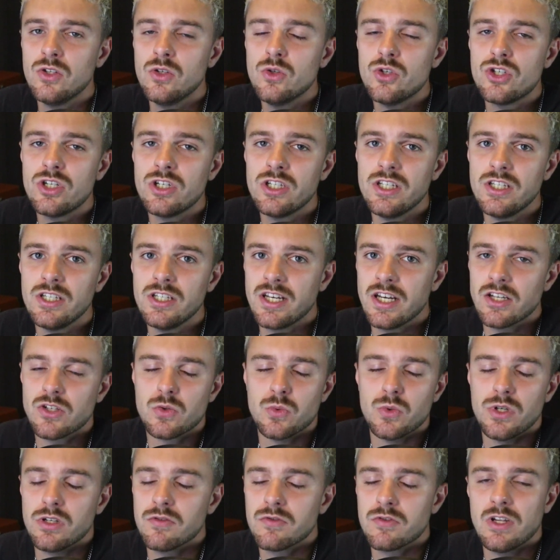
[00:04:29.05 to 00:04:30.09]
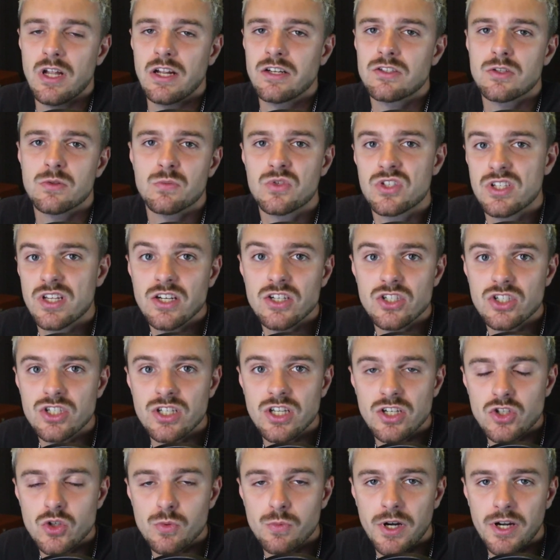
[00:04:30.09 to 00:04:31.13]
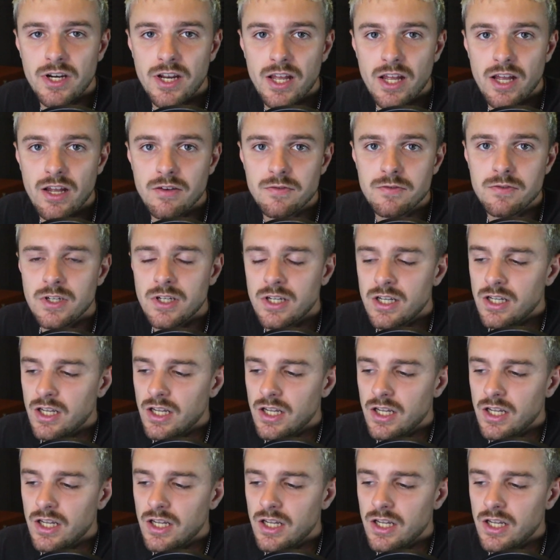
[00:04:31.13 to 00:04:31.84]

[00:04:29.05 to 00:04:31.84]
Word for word: usually gets rid of like some stenches that you might have,